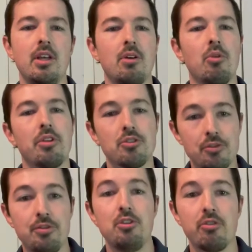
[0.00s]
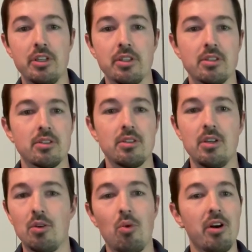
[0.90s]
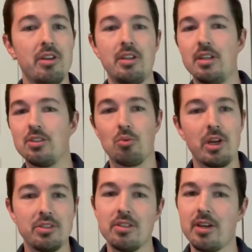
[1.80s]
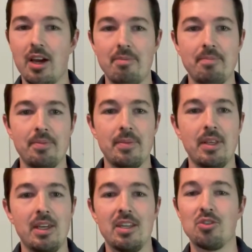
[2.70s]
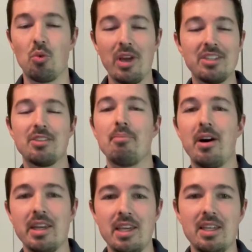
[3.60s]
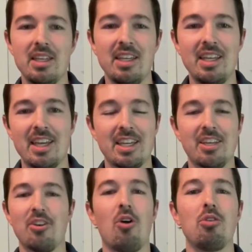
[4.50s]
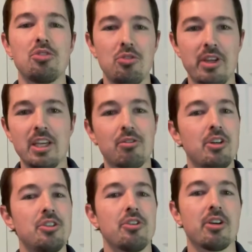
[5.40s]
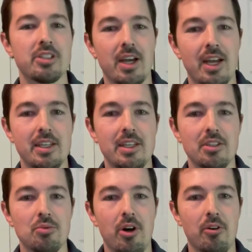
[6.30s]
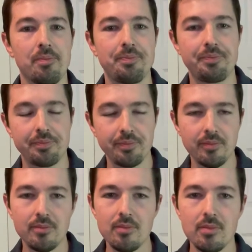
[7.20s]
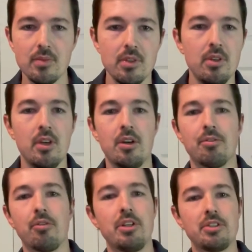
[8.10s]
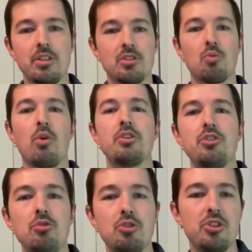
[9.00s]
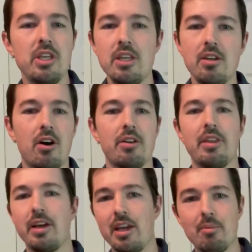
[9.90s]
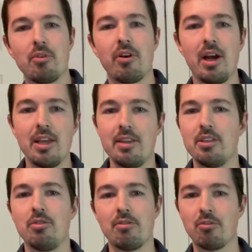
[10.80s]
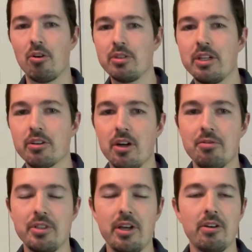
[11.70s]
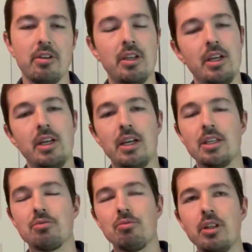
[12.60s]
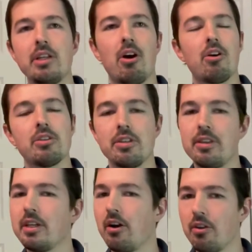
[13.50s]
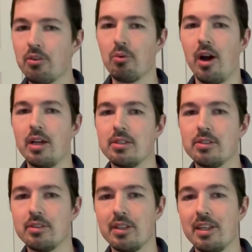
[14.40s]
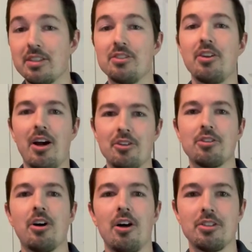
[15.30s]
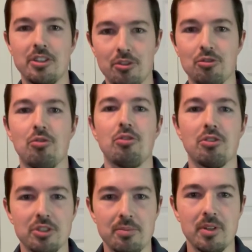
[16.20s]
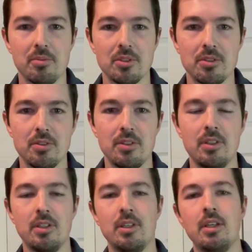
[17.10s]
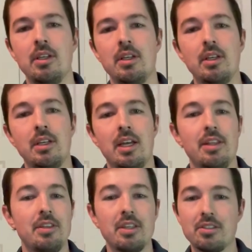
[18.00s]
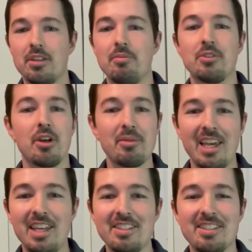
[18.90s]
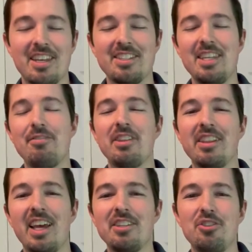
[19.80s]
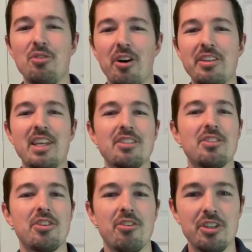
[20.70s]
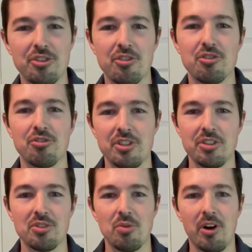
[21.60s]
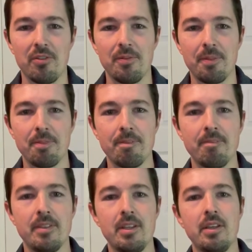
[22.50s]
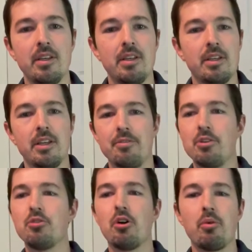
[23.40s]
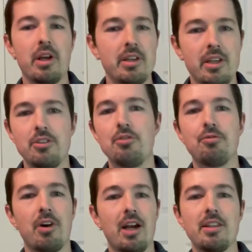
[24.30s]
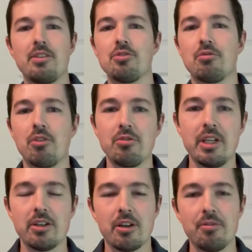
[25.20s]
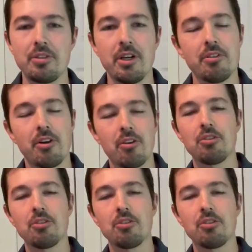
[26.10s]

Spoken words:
Well, there's a few reasons. One, it's a waste of time, it's a waste of money, and can also increase your anxiety as well. For instance, once you see on that MRI that you have a rotator cuff tear, it's really hard to think otherwise that that's not causing your shoulder symptoms. And this, in some cases, has even led to unnecessary surgeries as well. If you go in and you find that there's a rotator cuff tear, there are